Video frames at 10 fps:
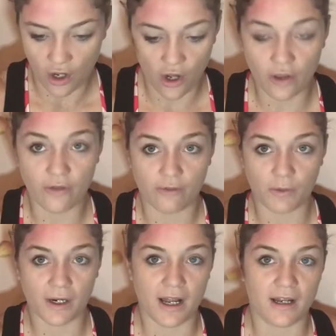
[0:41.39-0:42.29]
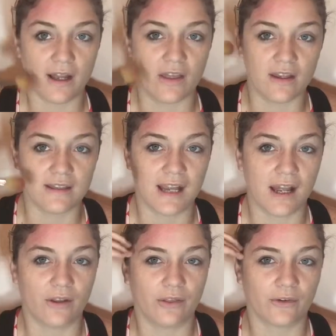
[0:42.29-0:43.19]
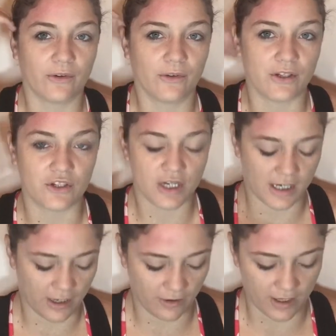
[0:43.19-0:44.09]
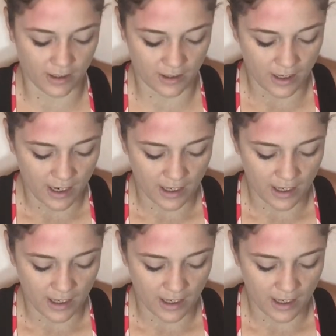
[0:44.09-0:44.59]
on the forehead and then down through the cheek area.